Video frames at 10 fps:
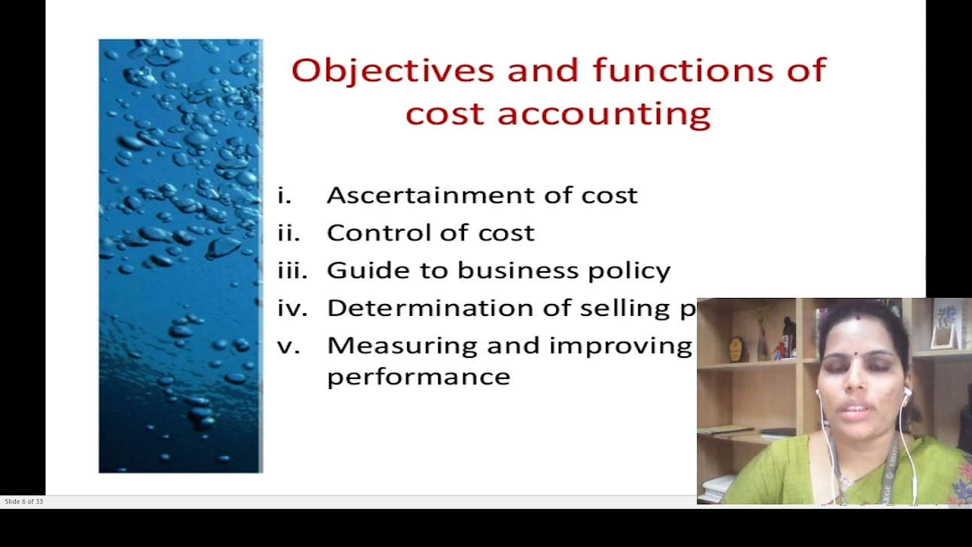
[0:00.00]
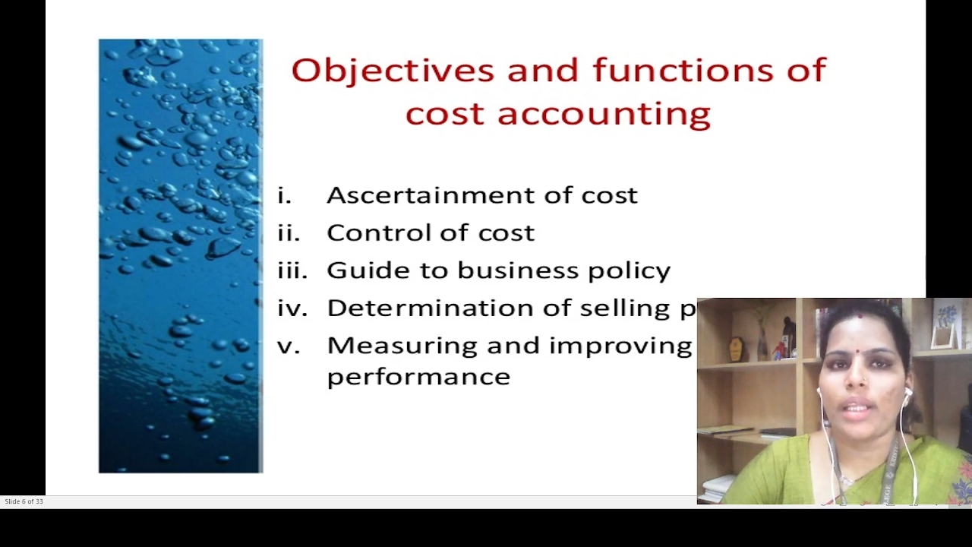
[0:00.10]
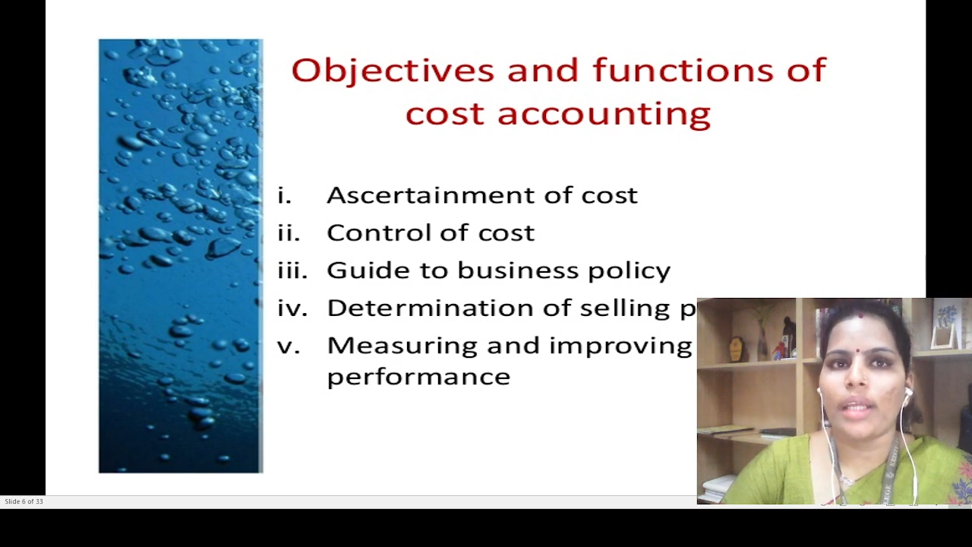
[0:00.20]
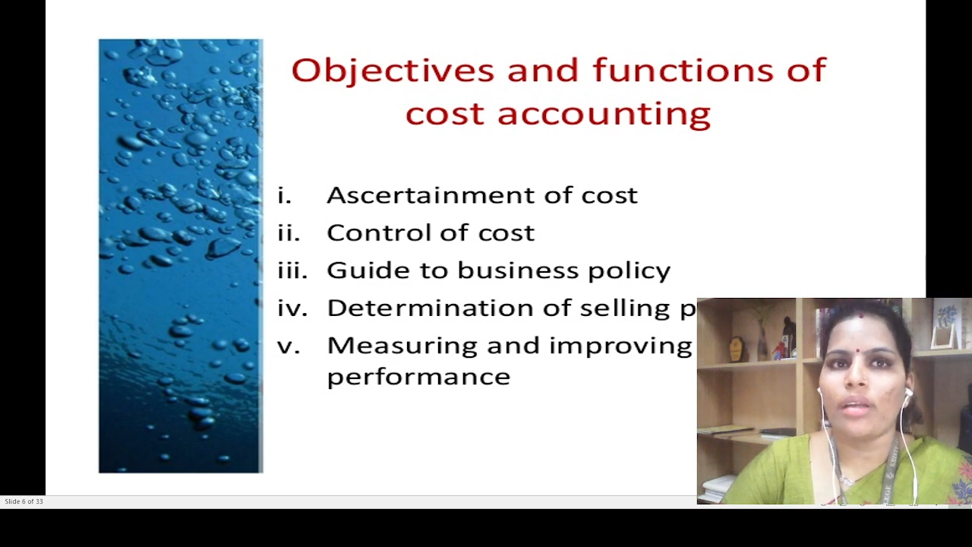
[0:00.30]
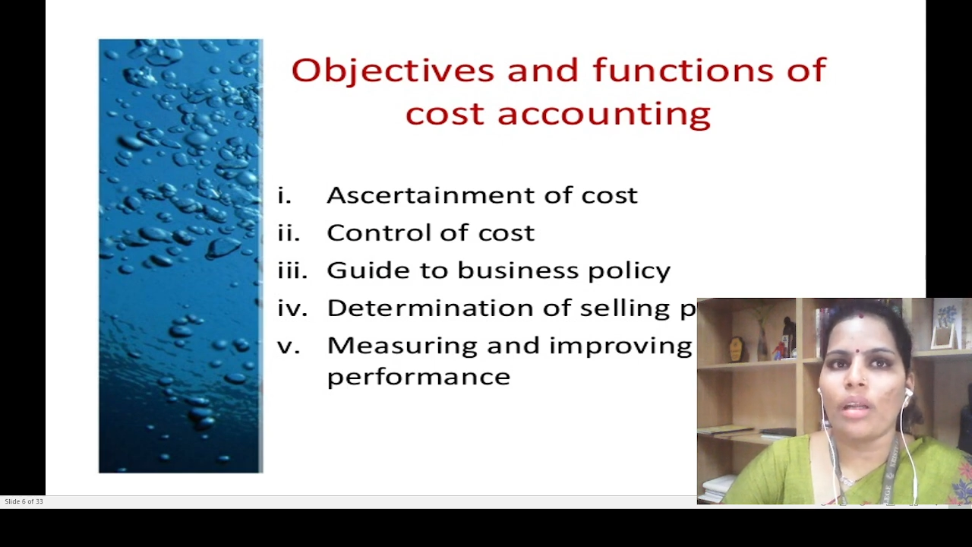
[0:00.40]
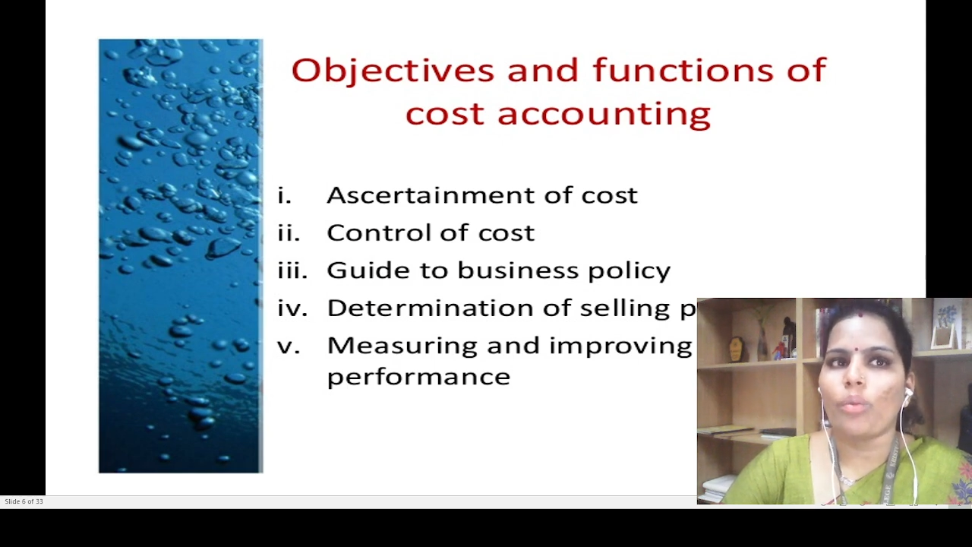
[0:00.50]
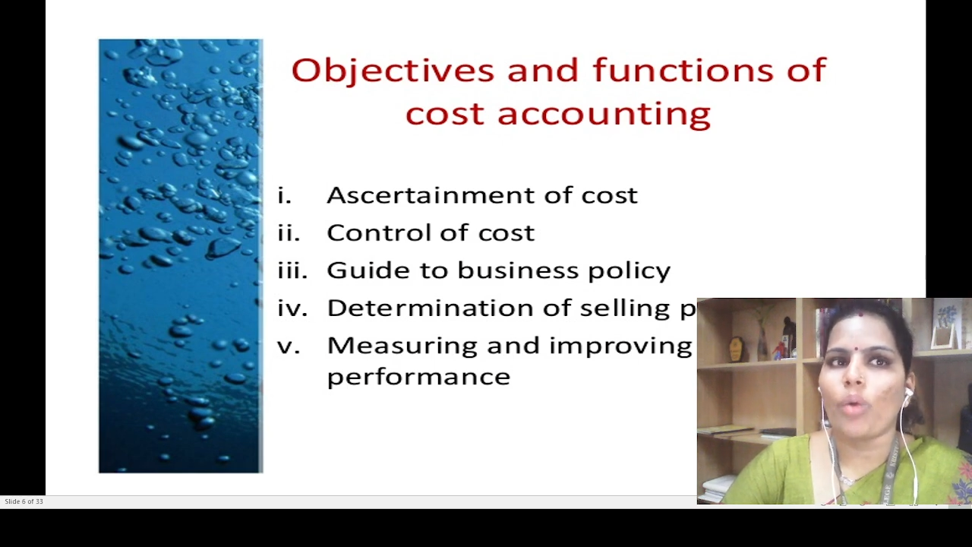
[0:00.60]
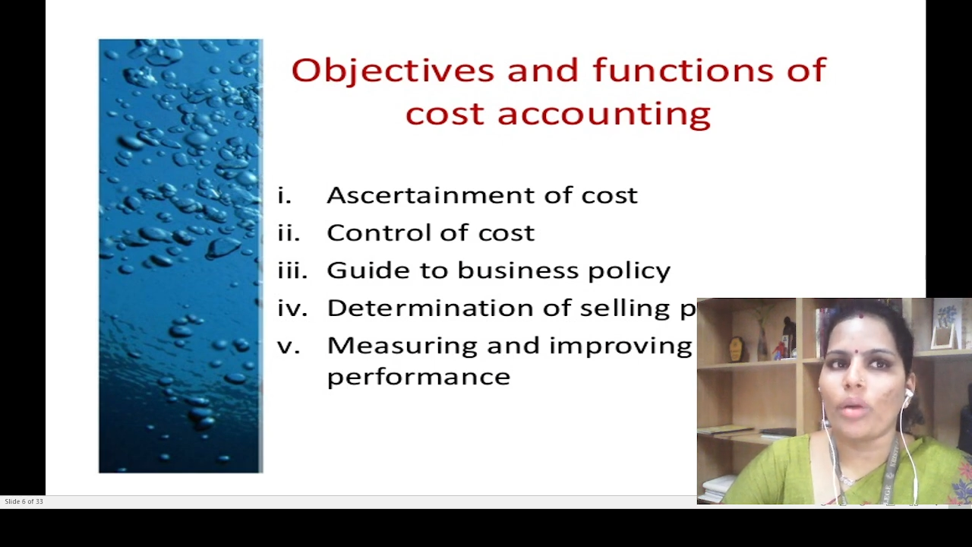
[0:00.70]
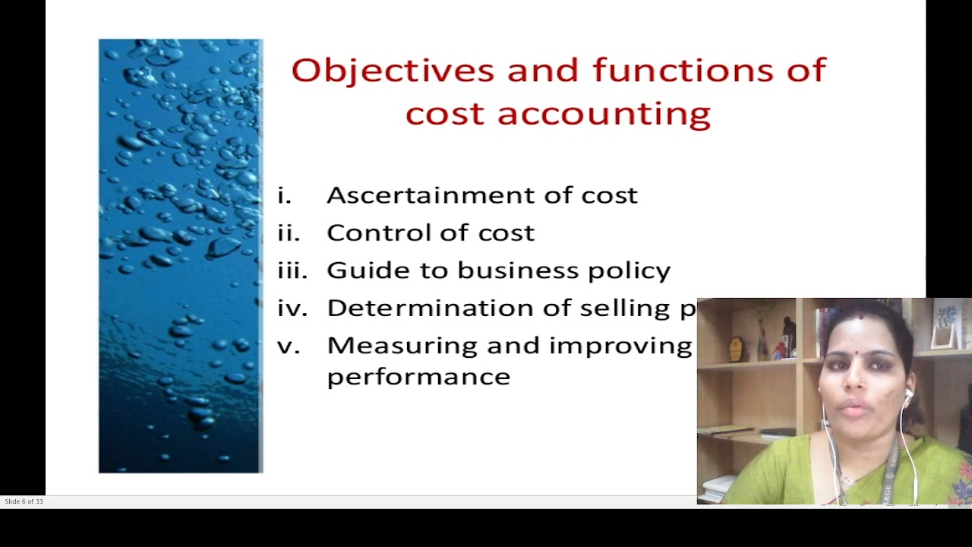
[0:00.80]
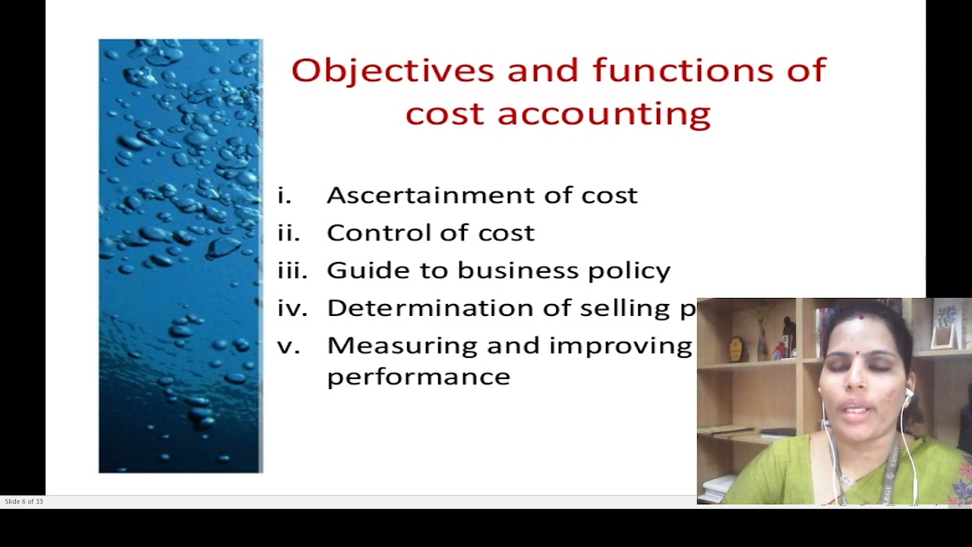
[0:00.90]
then what we